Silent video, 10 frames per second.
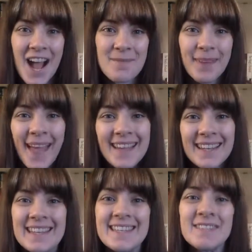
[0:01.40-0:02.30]
I'm Kate,
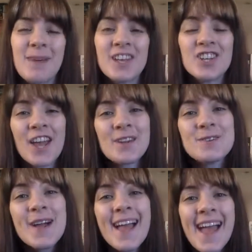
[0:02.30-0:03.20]
this is my
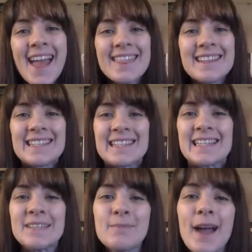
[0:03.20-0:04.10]
channel, and this
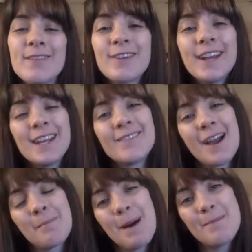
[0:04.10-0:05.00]
is my reading
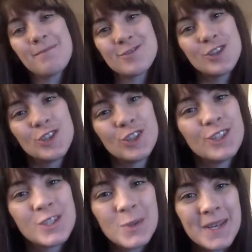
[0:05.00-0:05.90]
wrap up for
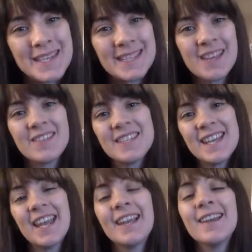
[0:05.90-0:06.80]
June
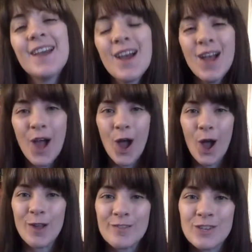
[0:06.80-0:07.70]
2017.
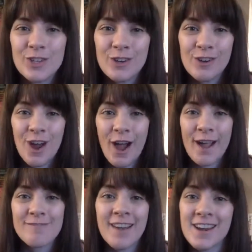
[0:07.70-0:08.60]
Over June
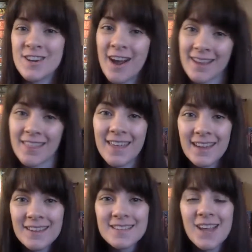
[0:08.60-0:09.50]
I read 9
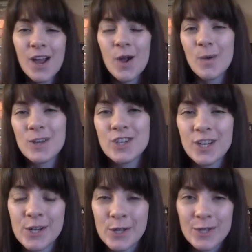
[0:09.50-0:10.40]
things, which
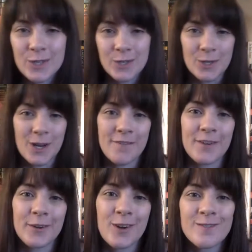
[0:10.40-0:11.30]
includes 2
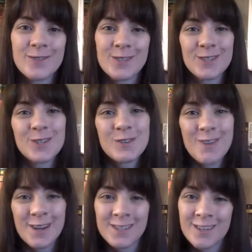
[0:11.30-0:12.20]
graphic novels, 2
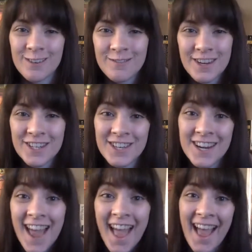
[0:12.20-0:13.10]
works of
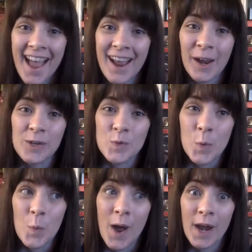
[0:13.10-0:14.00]
non-fiction and
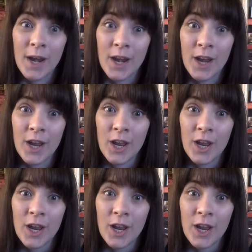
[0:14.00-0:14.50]
1